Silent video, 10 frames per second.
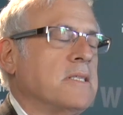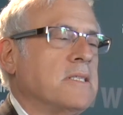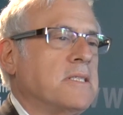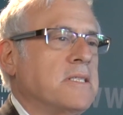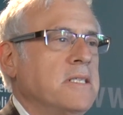
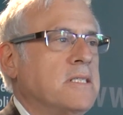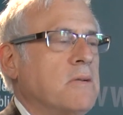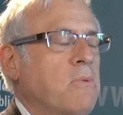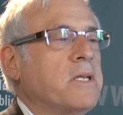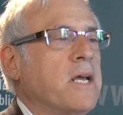this. He
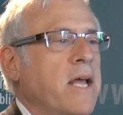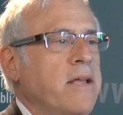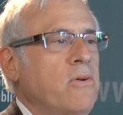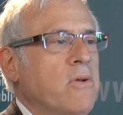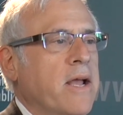said, what can I
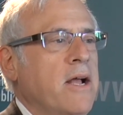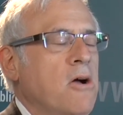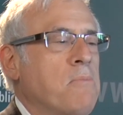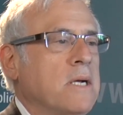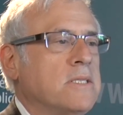do to help? I